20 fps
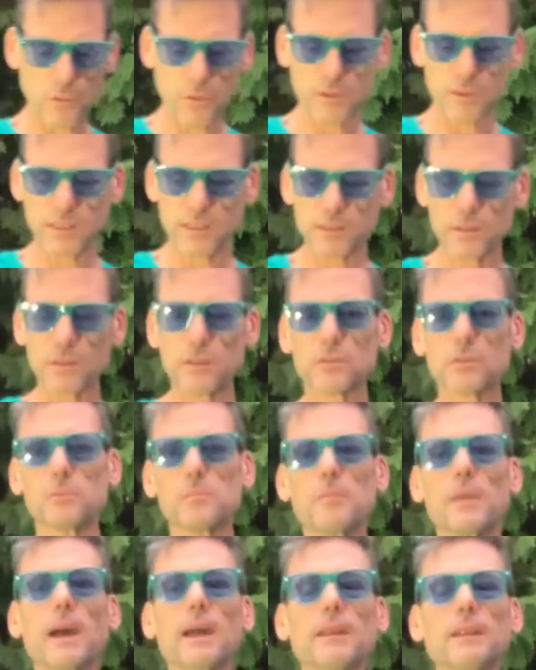was easier to
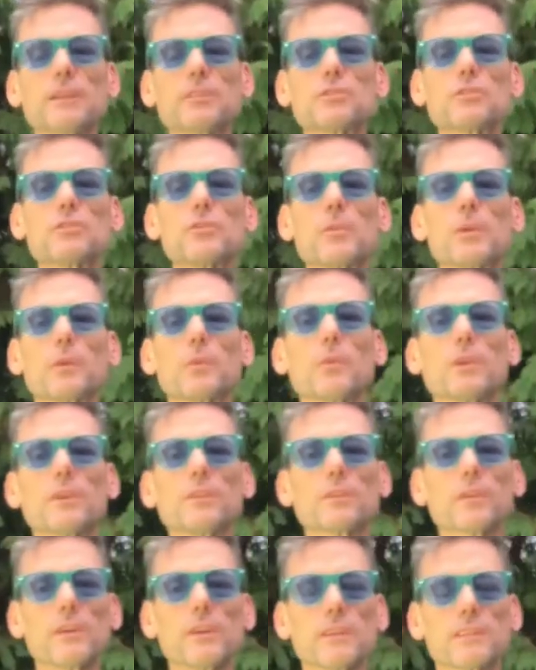manage during
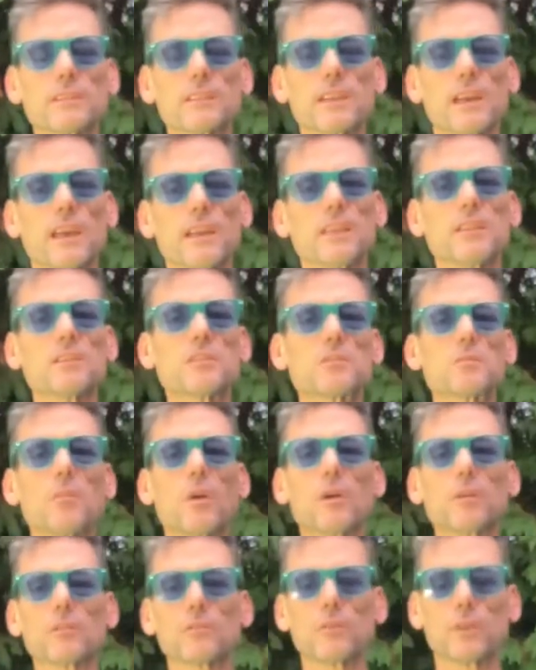winter inside in
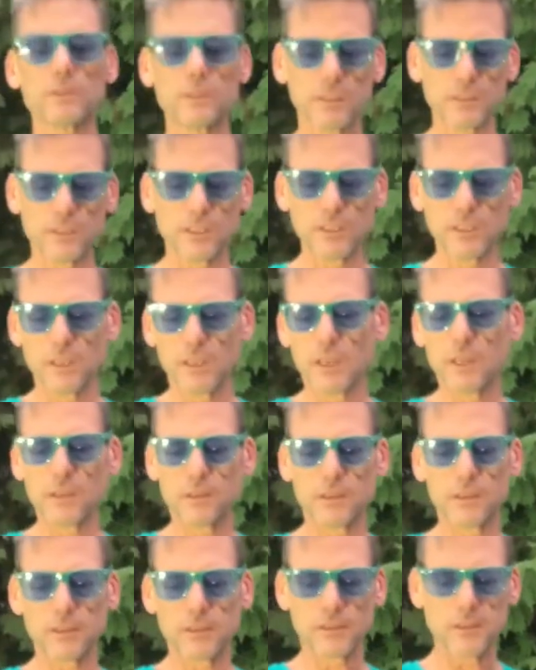small quantity.
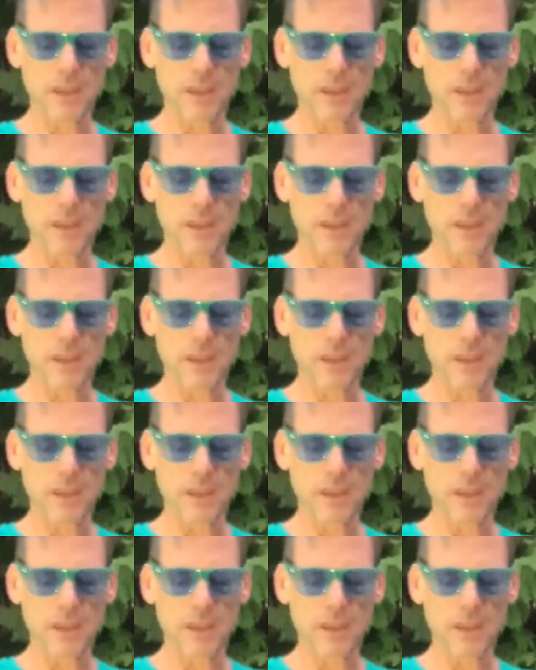Didn't